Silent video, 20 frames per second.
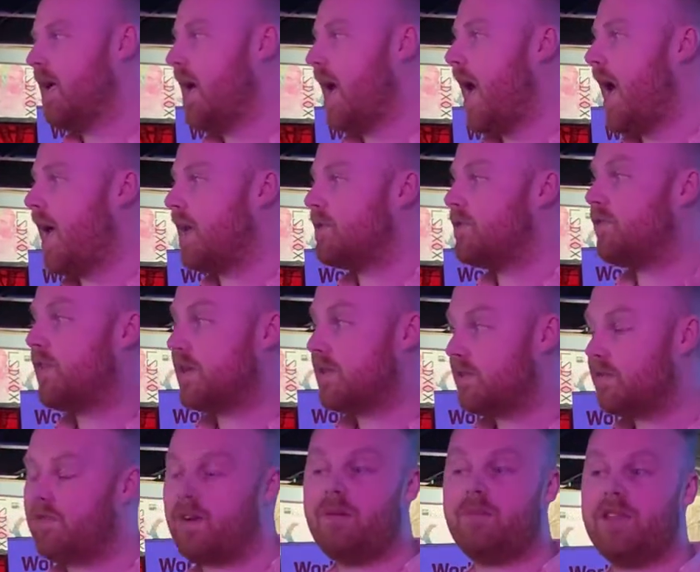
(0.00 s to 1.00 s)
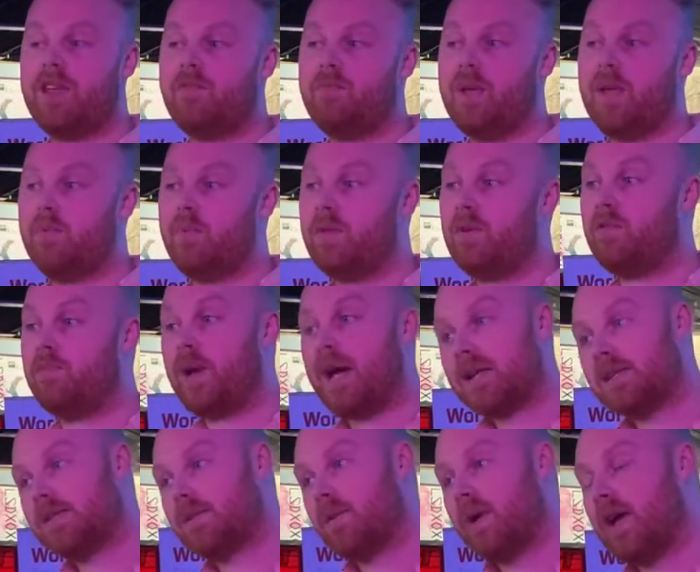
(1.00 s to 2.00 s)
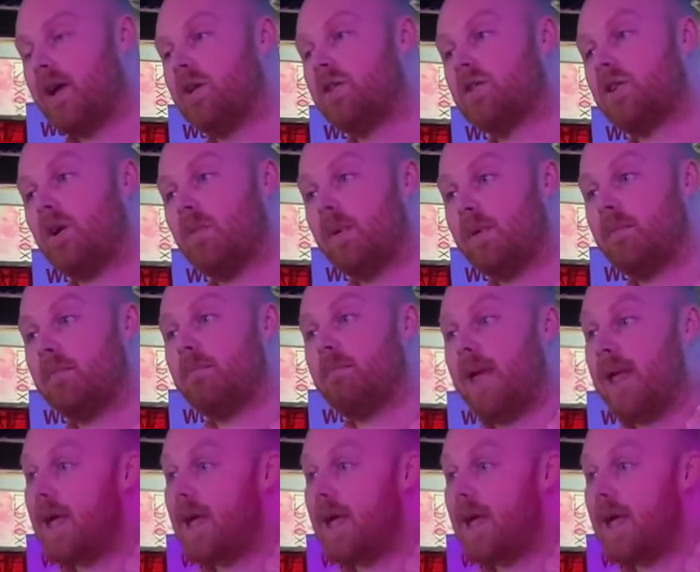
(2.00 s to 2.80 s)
and friends and family of people who've passed away could come and